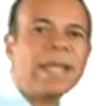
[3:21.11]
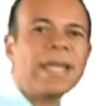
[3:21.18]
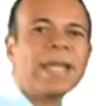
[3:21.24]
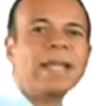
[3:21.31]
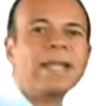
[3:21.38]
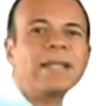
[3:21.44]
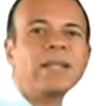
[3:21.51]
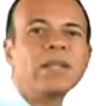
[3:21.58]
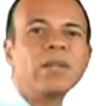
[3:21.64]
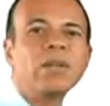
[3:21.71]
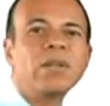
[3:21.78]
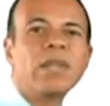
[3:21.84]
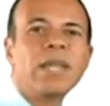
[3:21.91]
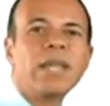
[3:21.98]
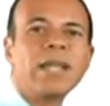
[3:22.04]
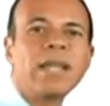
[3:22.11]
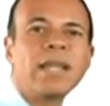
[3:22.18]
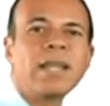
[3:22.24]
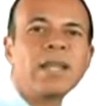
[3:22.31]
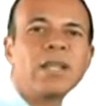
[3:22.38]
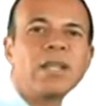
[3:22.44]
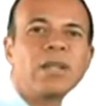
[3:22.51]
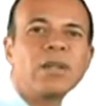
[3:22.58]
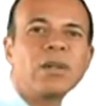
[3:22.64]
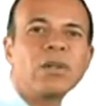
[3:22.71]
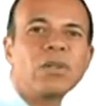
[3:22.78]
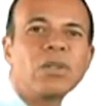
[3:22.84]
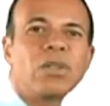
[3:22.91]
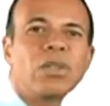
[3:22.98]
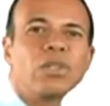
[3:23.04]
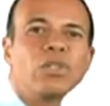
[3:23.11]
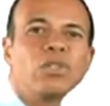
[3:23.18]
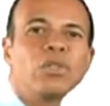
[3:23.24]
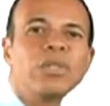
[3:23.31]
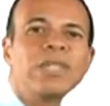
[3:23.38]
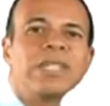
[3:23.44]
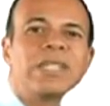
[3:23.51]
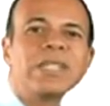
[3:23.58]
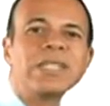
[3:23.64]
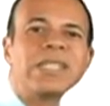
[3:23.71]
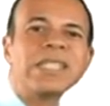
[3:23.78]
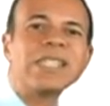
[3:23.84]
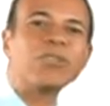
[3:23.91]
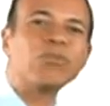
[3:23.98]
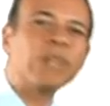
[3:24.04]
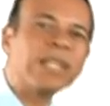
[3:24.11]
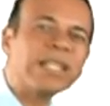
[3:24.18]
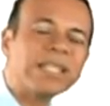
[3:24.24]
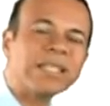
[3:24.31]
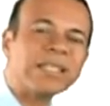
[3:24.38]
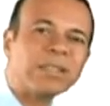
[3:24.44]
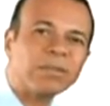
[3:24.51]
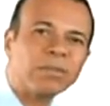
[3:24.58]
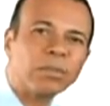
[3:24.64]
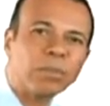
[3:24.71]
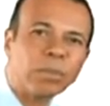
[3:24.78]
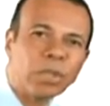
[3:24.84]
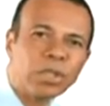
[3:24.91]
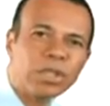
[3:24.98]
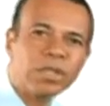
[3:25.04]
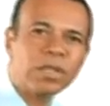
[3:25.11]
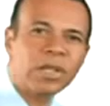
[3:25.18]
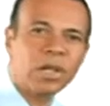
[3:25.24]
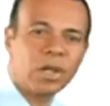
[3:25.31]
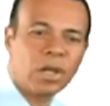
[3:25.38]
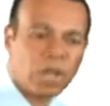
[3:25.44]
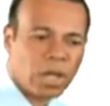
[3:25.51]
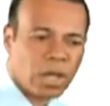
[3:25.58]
and then the new ingredients of the book, so